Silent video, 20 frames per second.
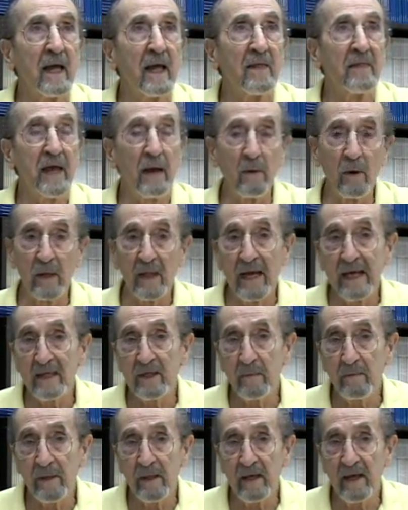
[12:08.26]
They were led
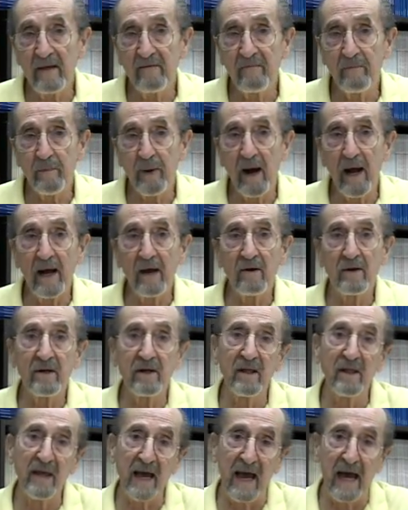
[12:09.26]
to believe prior
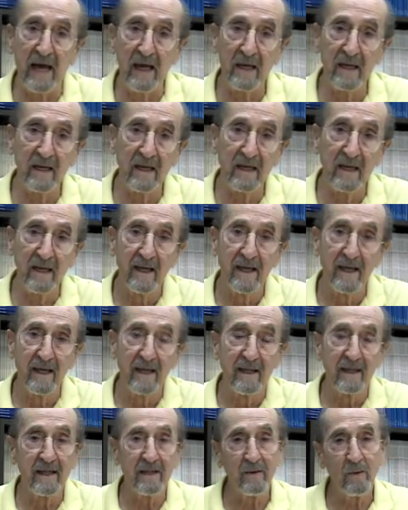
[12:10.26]
to that
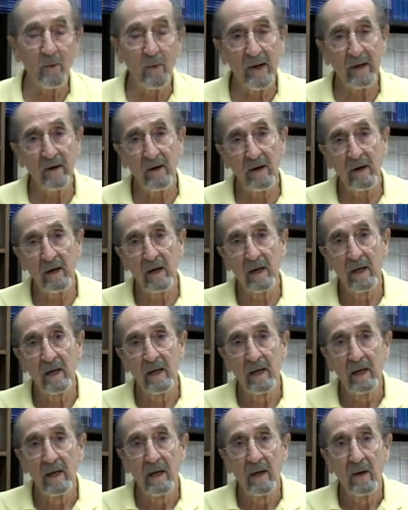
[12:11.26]
that the winner
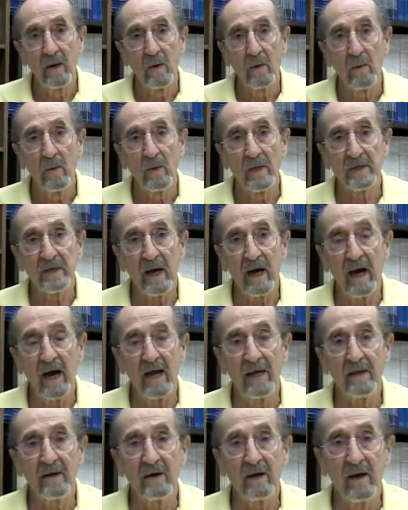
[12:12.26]
was
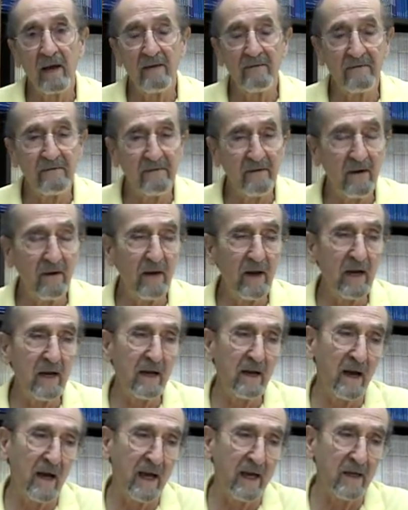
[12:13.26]
either a very
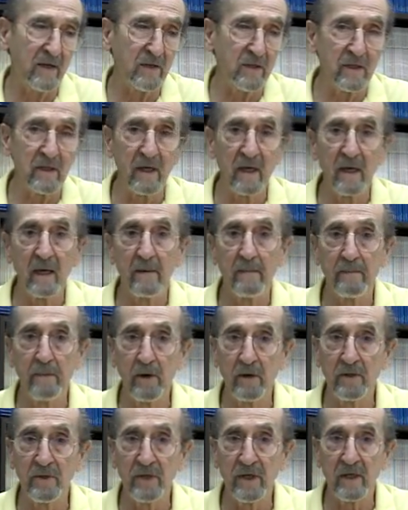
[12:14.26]
nice
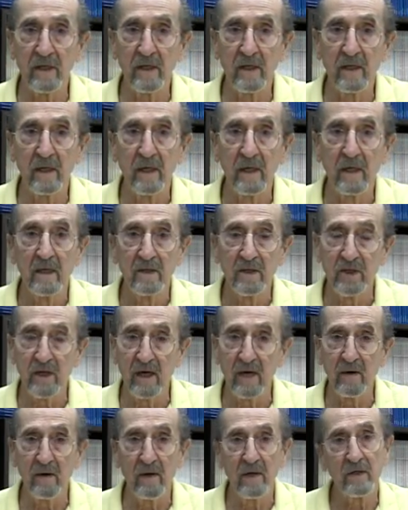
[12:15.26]
person,
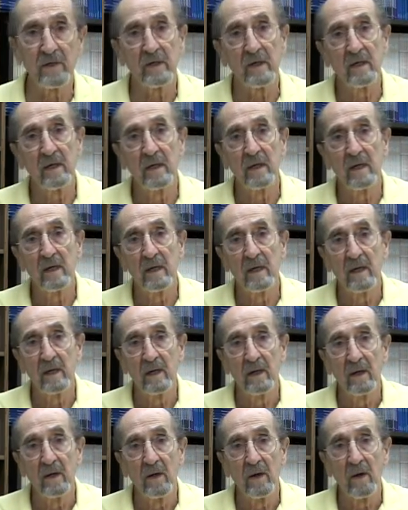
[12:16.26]
generous,
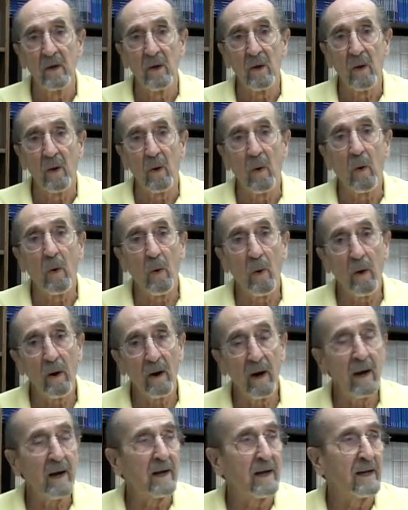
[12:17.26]

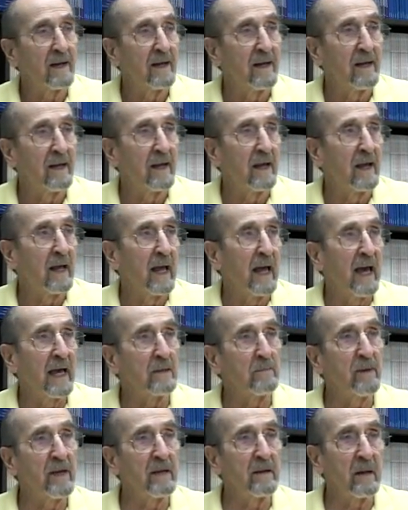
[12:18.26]
or
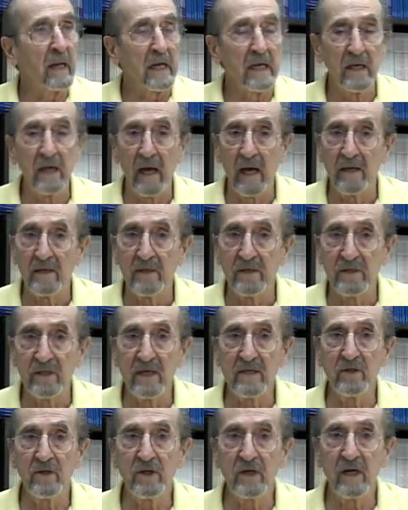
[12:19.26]
had been
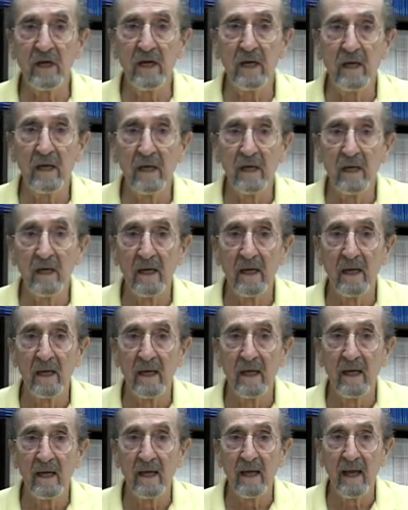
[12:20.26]
stingy
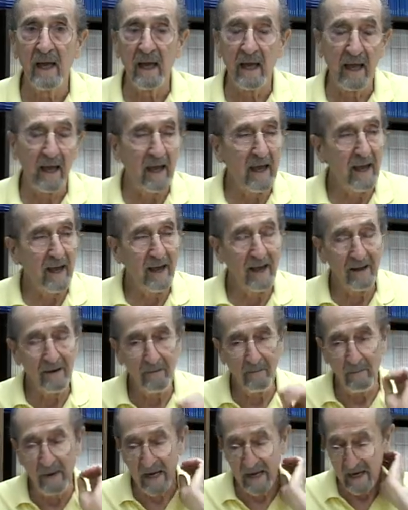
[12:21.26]

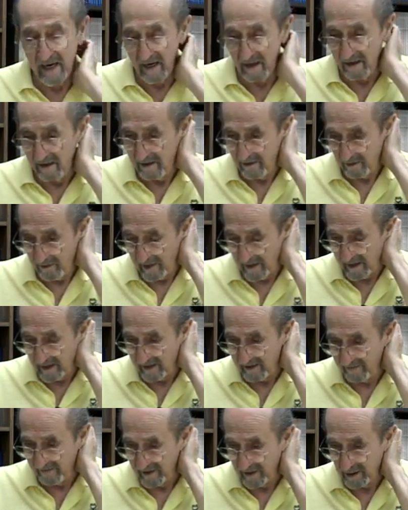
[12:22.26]
and mean,
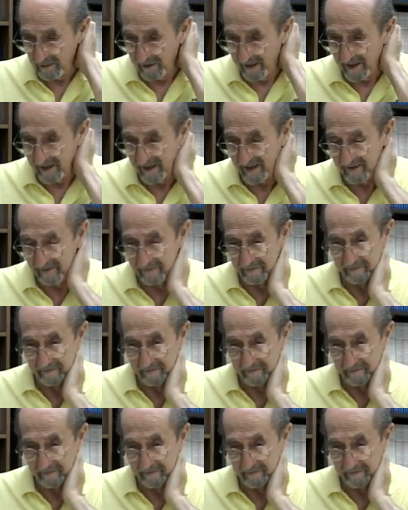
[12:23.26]
relatively speaking.